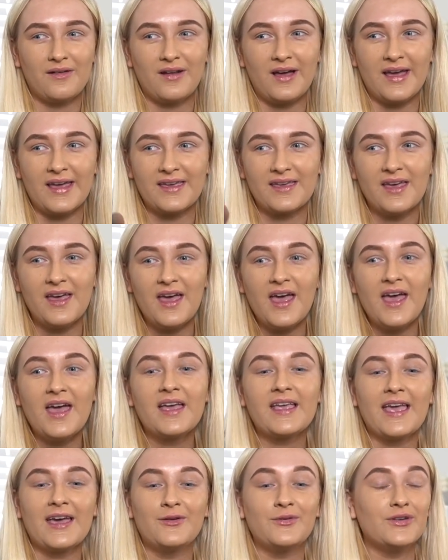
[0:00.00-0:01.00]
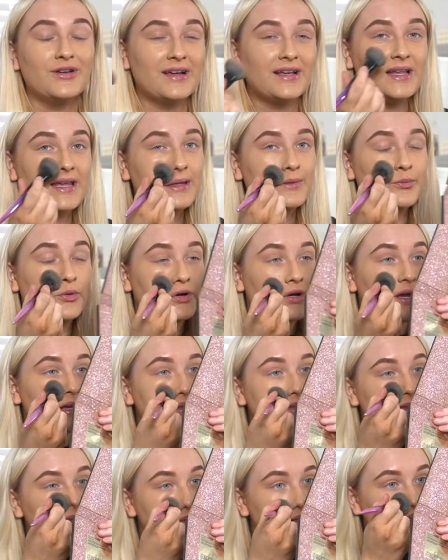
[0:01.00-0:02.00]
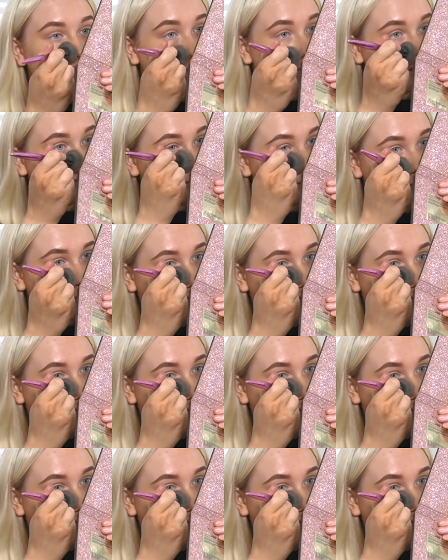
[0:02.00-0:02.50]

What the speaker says: like getting all your cleaning products and stuff.